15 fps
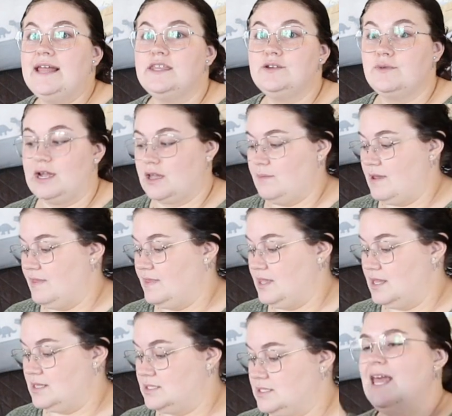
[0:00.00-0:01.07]
highly recommend
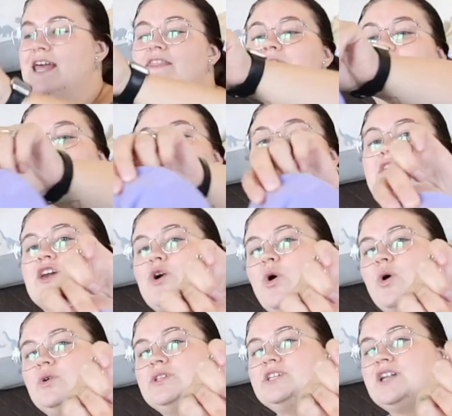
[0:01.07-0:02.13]
these. They are the
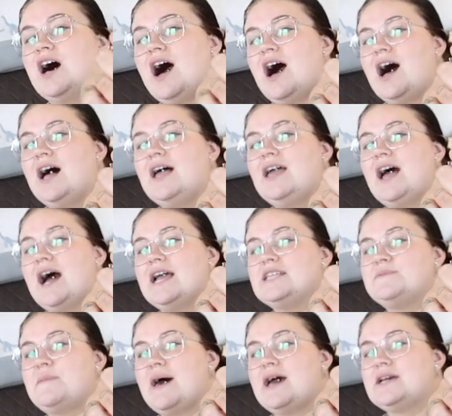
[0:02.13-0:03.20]
cold and hot
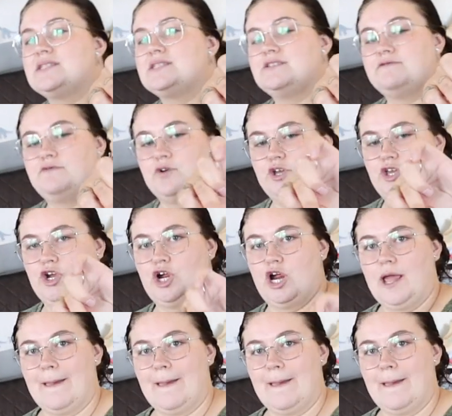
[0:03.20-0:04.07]
ice packs for your